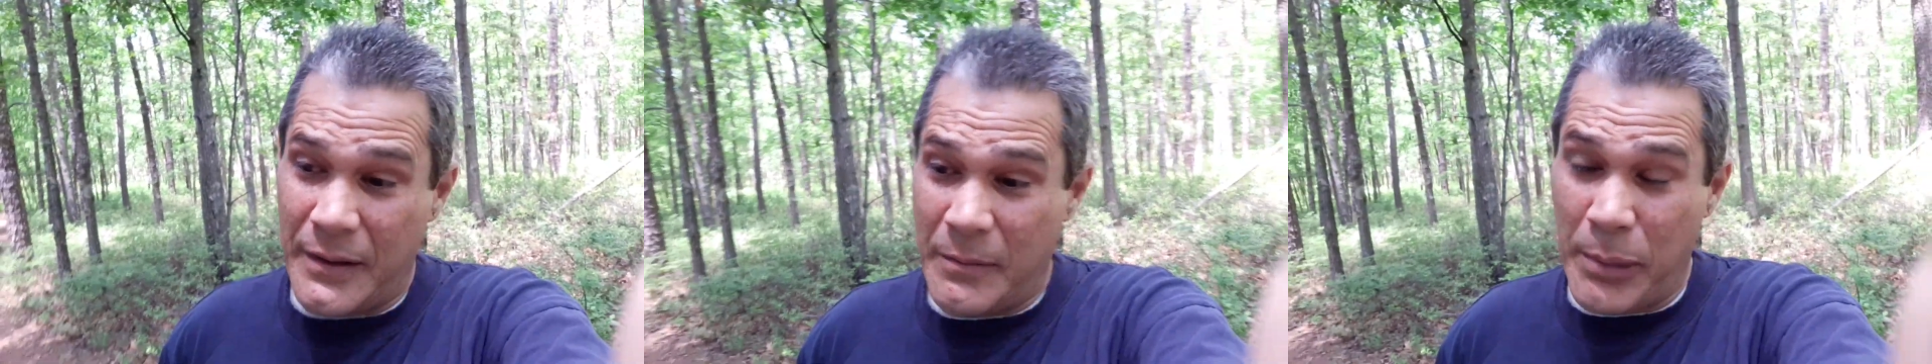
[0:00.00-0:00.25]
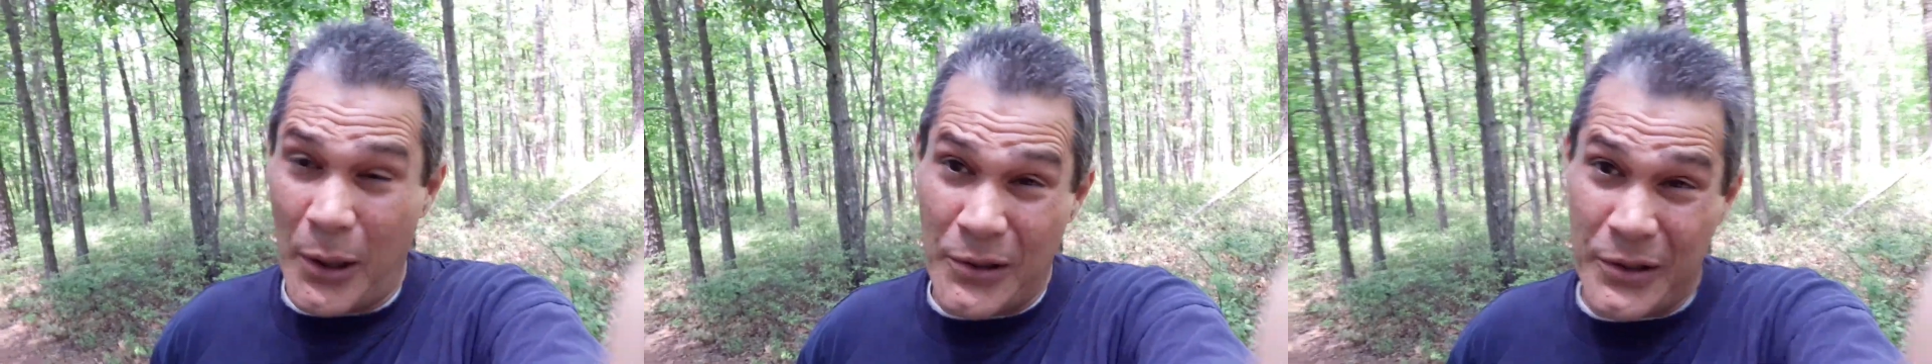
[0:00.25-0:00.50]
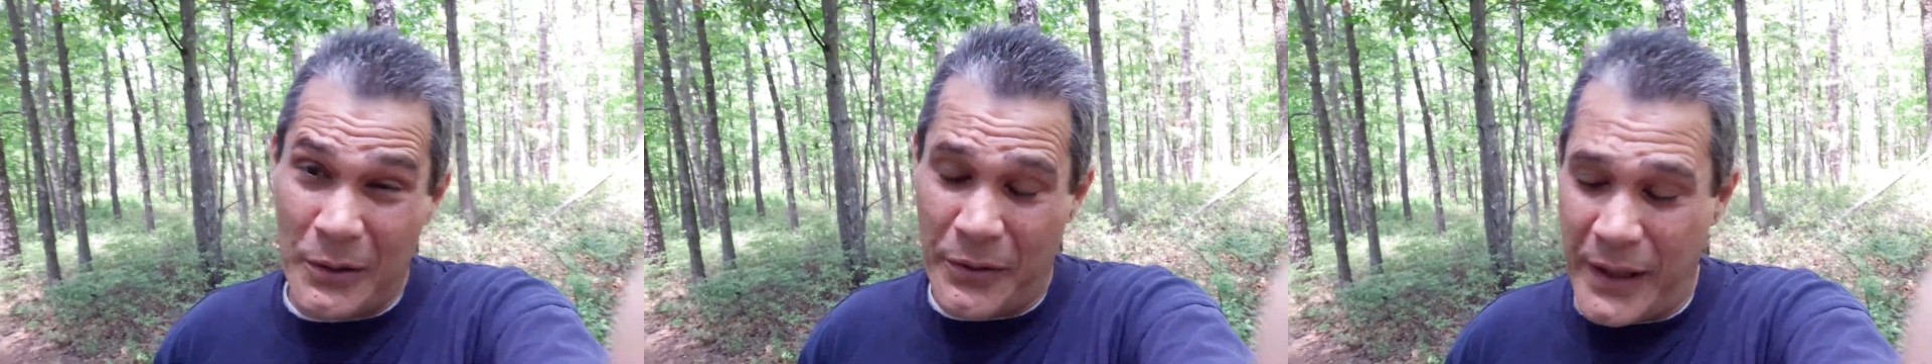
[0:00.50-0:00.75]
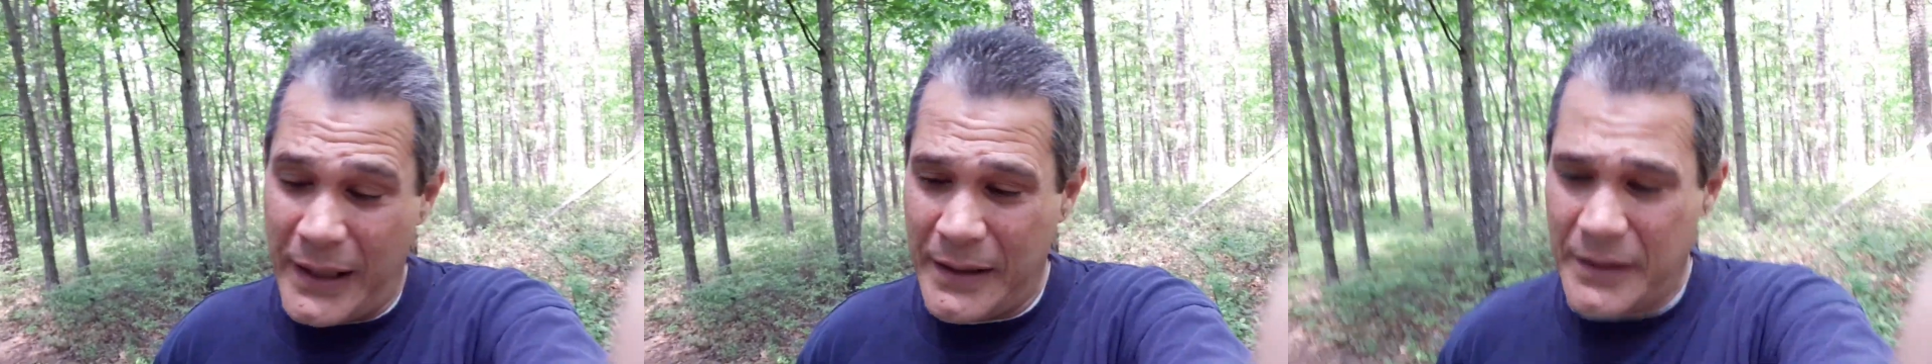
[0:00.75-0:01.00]
and personal
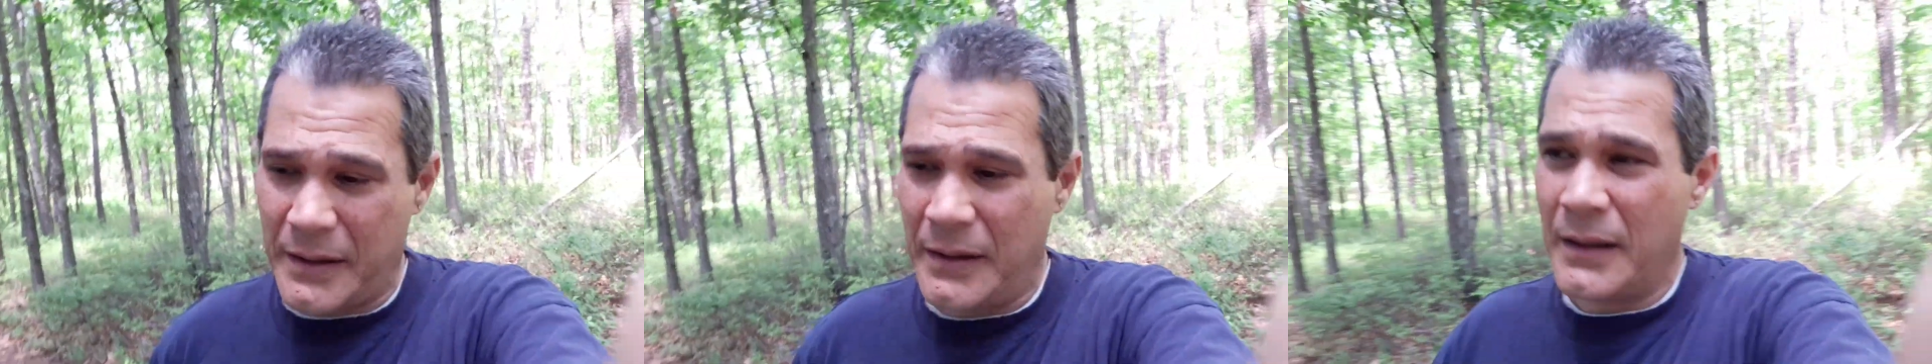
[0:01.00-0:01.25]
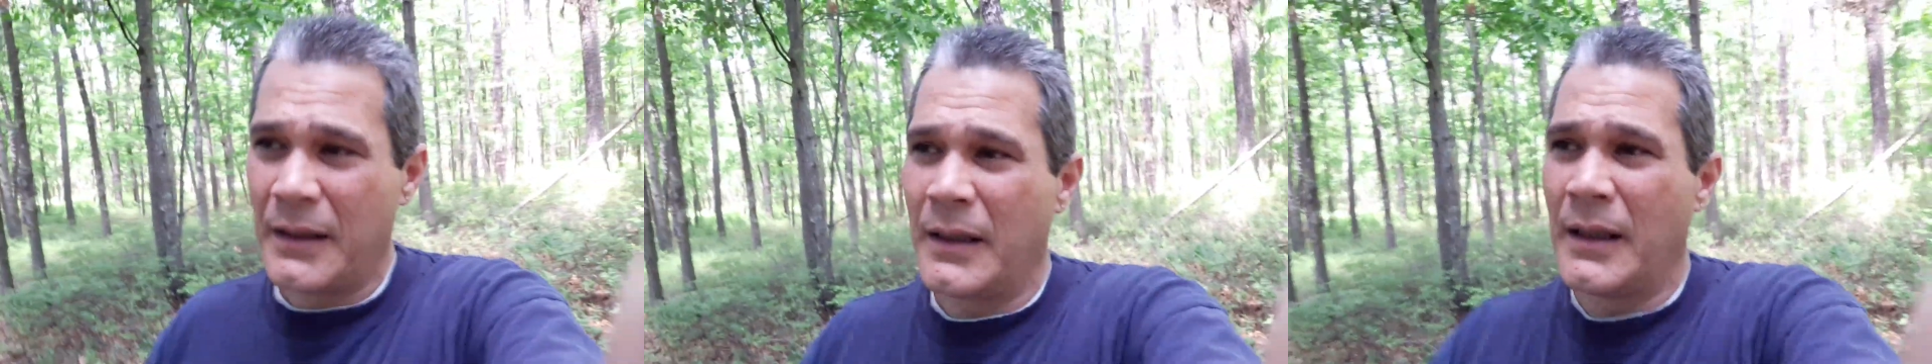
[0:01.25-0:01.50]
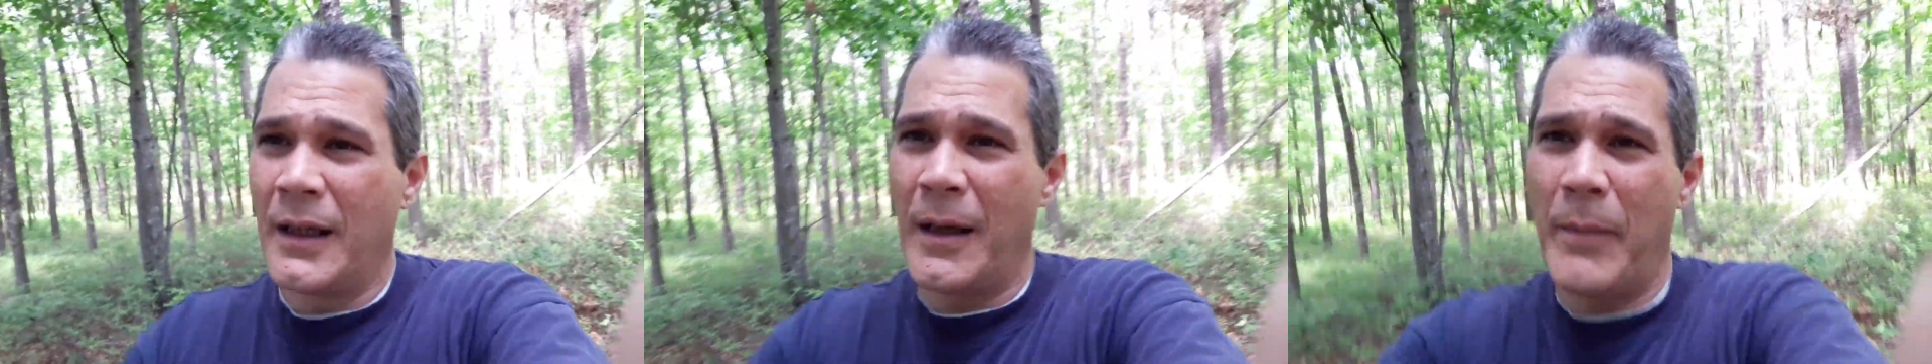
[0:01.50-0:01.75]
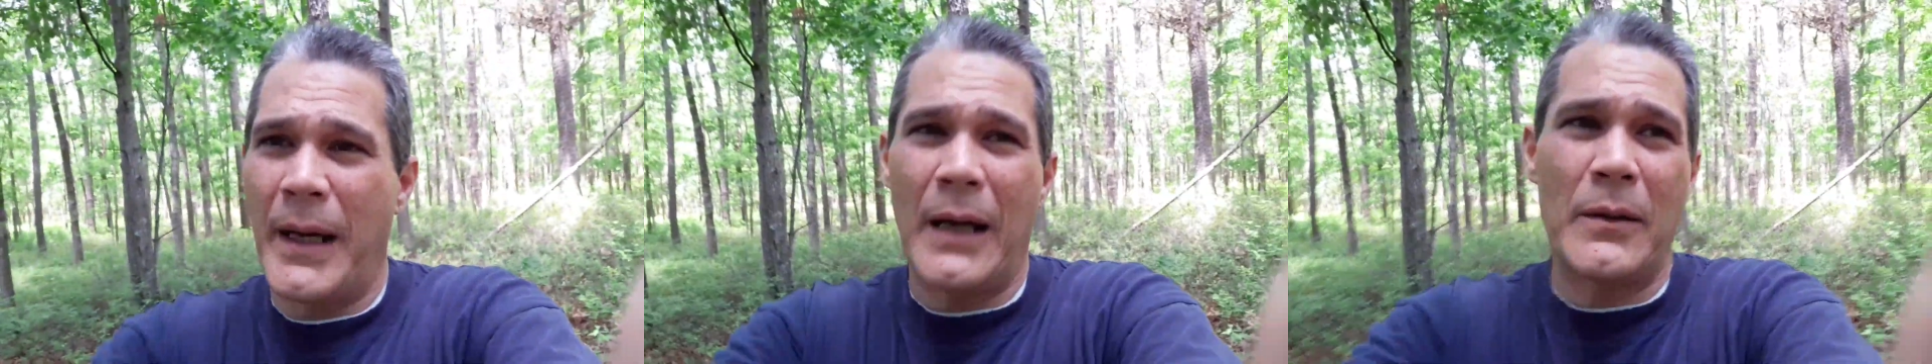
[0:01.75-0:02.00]
things about